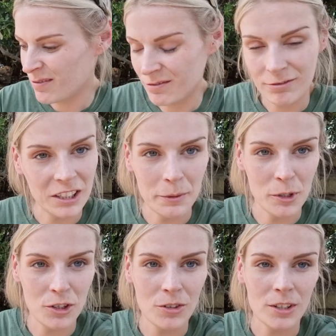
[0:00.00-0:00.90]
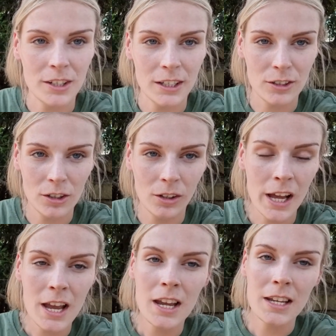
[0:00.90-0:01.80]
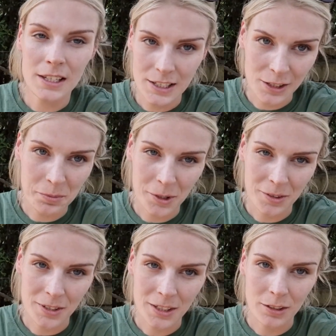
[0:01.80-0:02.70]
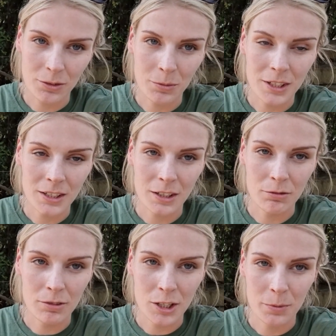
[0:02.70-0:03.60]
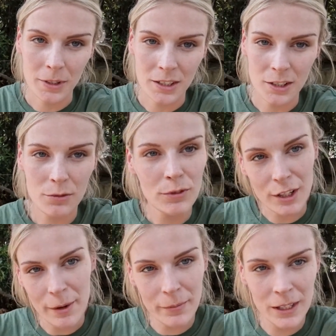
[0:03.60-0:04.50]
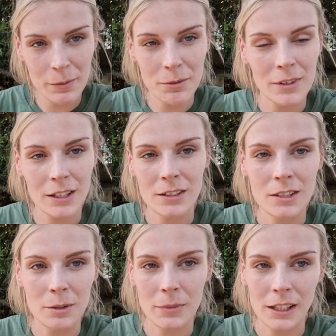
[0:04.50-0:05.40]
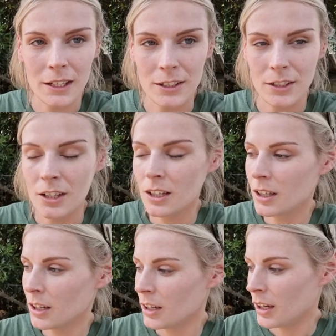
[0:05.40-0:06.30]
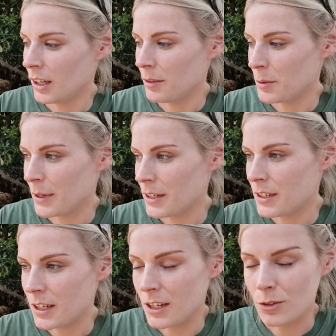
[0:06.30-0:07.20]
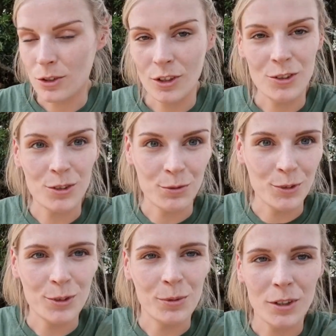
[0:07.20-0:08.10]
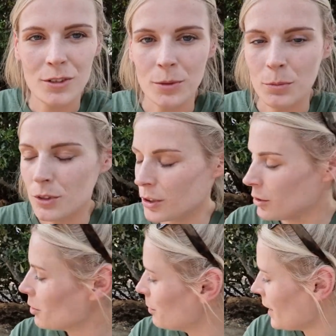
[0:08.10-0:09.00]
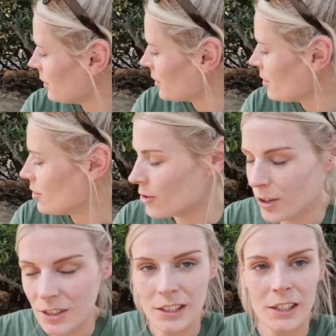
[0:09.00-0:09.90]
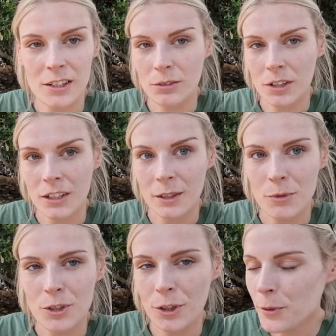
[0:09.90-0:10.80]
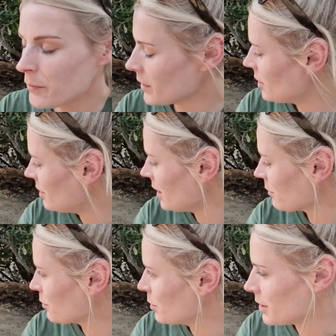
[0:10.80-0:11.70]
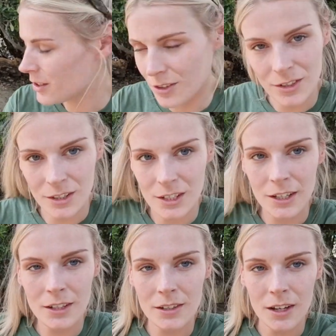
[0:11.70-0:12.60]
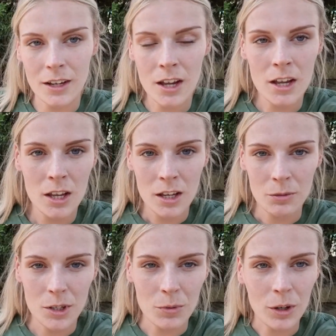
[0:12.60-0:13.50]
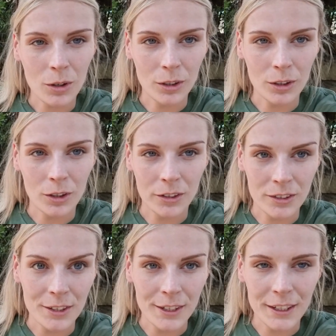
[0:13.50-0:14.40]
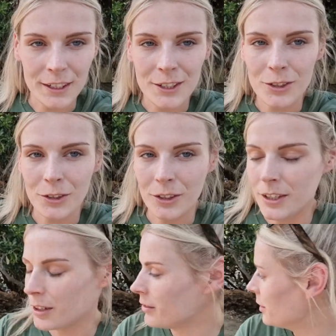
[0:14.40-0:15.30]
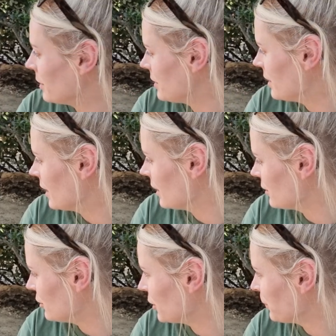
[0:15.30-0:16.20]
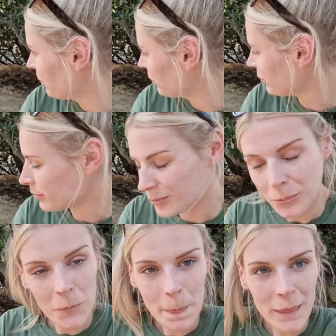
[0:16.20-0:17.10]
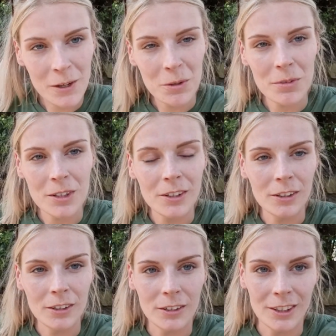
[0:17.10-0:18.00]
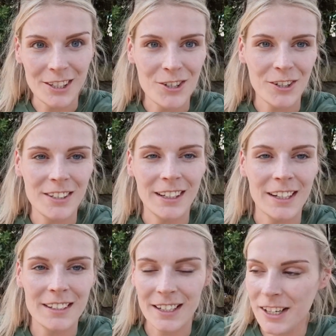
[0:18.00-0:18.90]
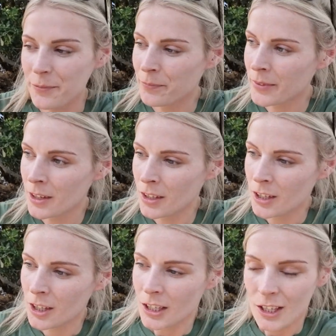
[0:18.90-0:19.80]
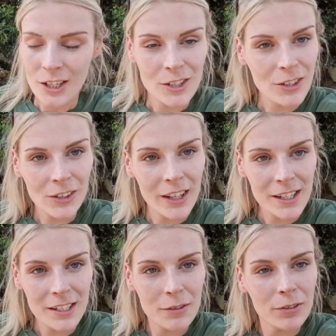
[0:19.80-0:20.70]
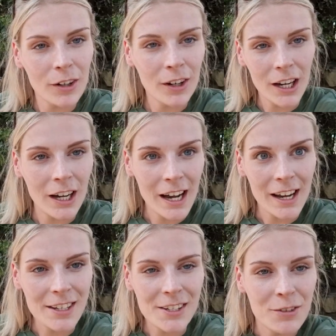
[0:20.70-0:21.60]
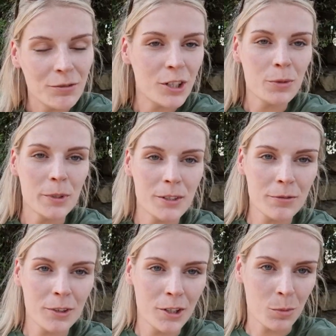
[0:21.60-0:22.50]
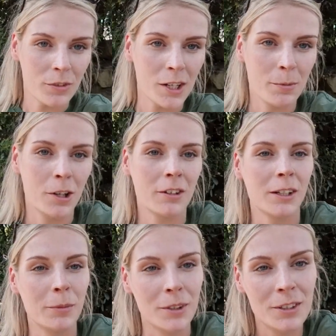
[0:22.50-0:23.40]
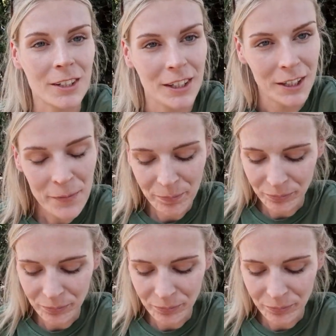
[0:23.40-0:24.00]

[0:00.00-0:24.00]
really much during the day at all, it's still important to give them this enrichment, as it's for them, keeps them nice and stimulated and keeps them entertained, so it's not just for us to watch them. So they'll come out and enjoy this later on, I'm sure. They did have some potatoes in this yesterday, which were all gone today, so they definitely went in that. So hopefully they'll enjoy it again tonight. So that's it for our ice enrichment for some of our smaller animals today.